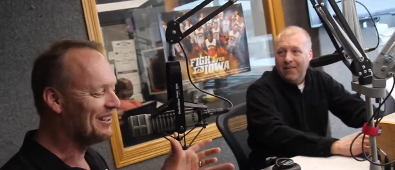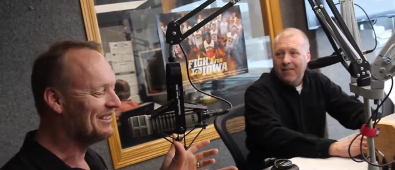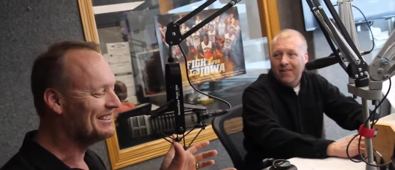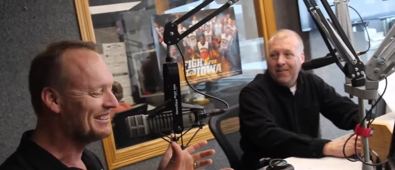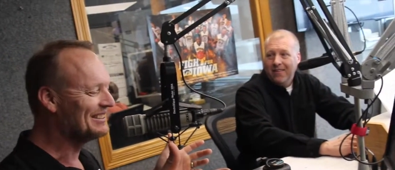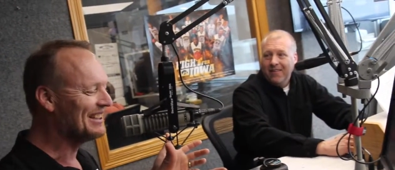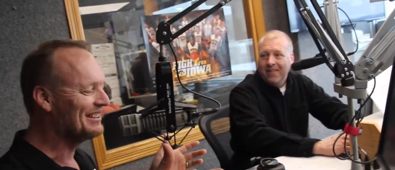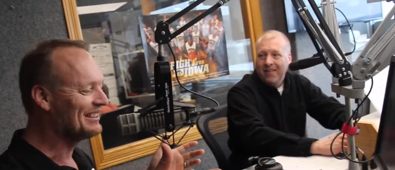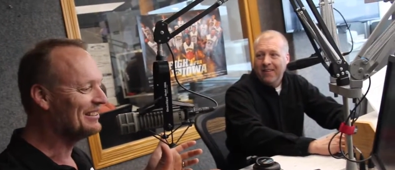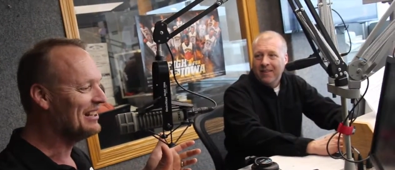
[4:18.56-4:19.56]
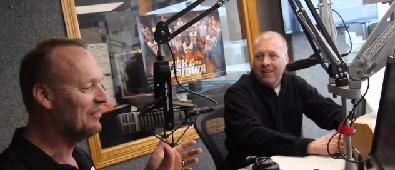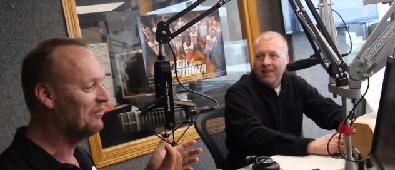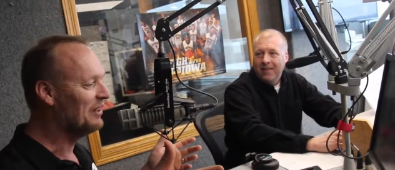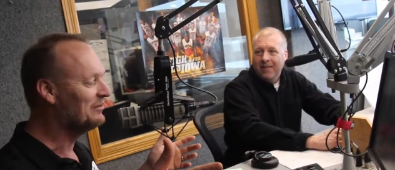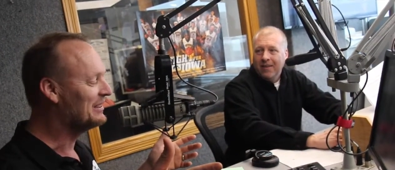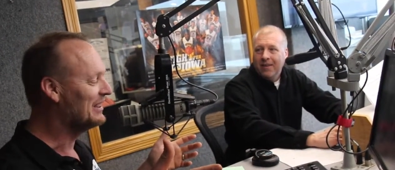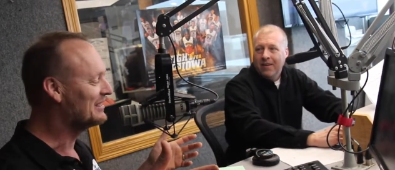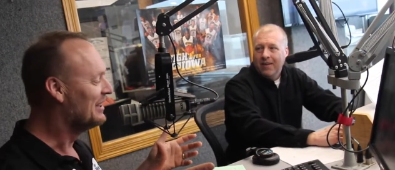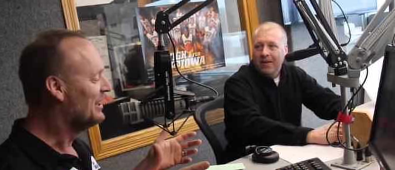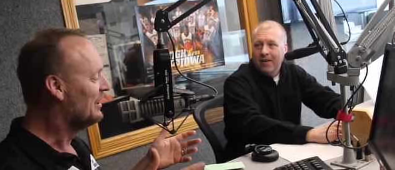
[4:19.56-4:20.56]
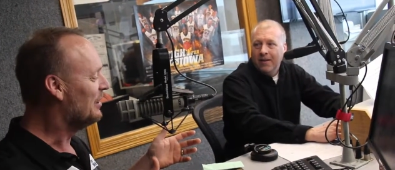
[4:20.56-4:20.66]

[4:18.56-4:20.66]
Speaker 1: of our listeners out there will have fun with this.